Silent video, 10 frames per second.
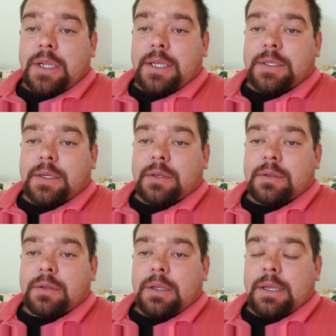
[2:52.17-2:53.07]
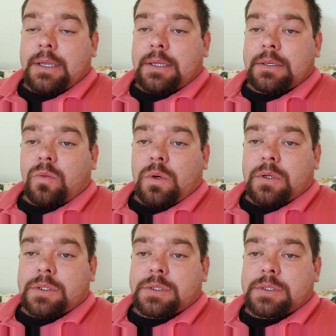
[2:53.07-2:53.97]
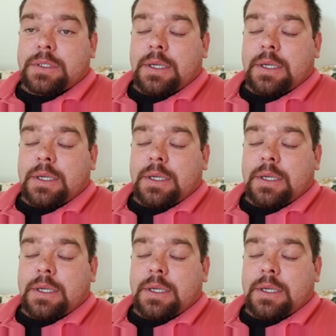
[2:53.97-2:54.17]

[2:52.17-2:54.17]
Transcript: idea, and it works.